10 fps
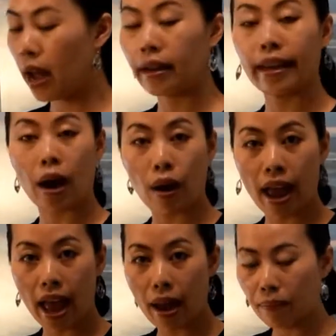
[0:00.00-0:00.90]
Now I
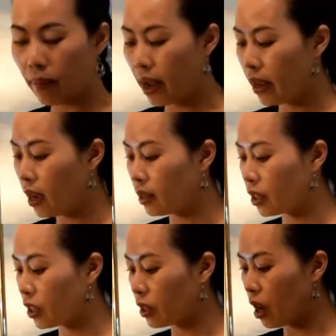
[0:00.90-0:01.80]
have my
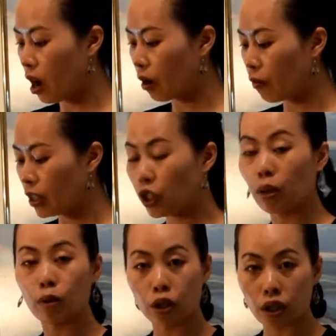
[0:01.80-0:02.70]

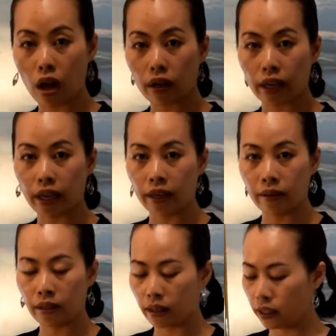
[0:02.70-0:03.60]
vegetable stock
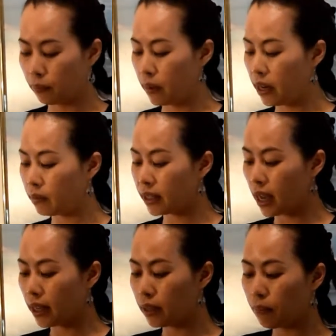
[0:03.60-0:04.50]
in the
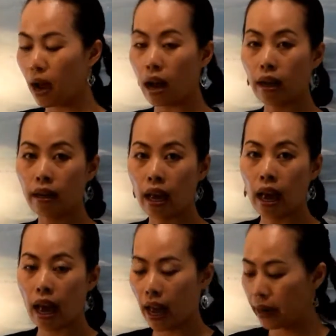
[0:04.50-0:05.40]
medium-sized pot,
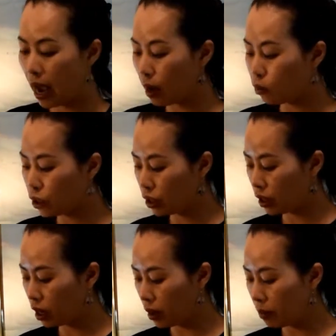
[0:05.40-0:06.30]
and I will
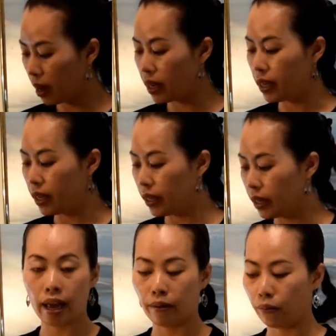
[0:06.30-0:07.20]
turn on my heat.
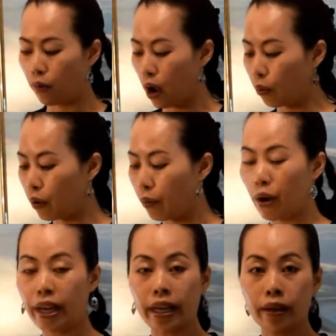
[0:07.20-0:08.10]
And while we're
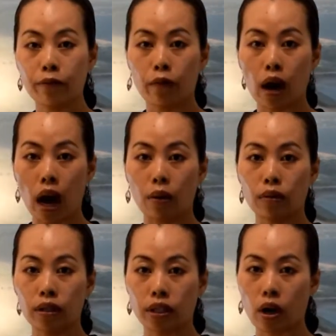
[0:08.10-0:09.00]
waiting for
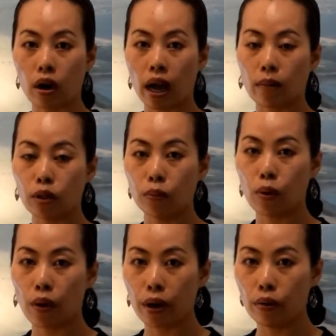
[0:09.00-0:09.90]
our stock come to
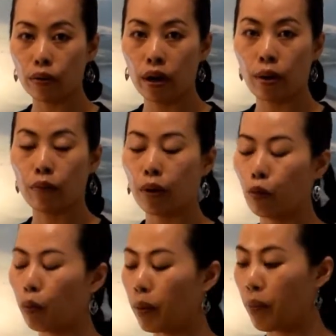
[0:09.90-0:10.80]
boil, we
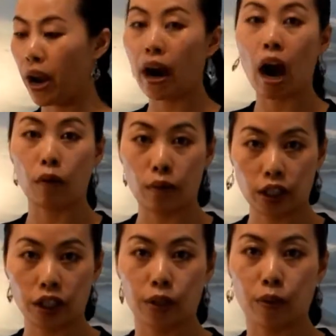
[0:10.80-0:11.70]
will prepare our
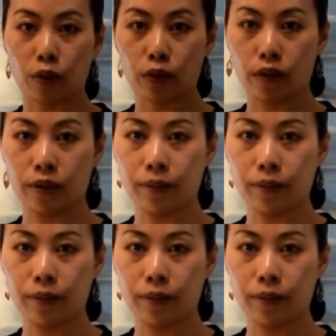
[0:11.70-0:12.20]
vegetables.